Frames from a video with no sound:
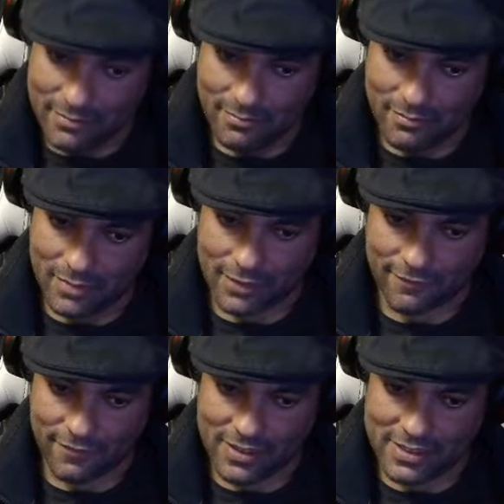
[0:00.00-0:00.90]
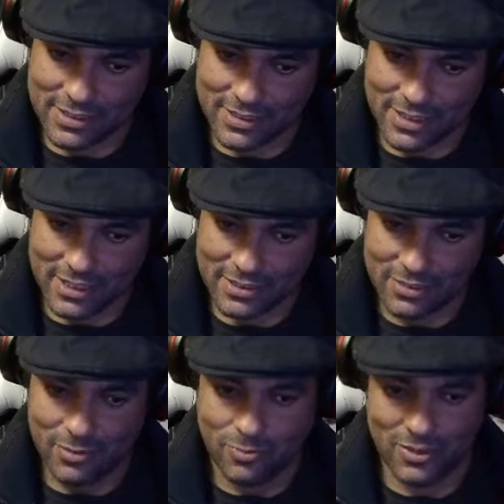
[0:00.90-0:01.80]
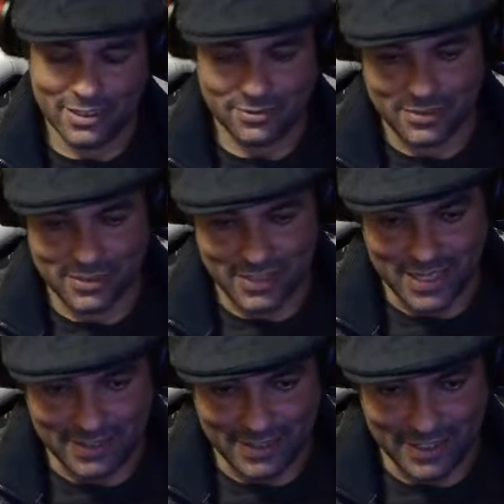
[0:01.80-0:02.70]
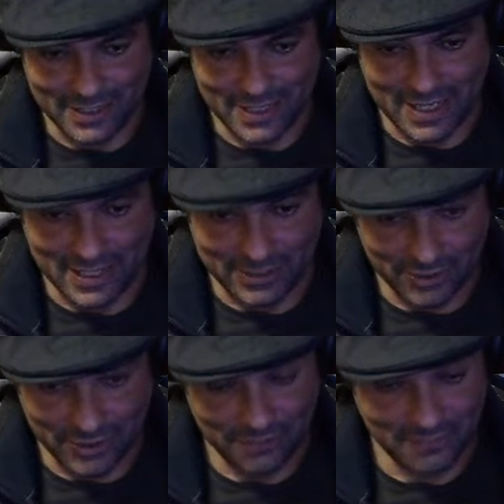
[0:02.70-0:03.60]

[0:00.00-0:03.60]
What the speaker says: But in this case, we're interested in any edge.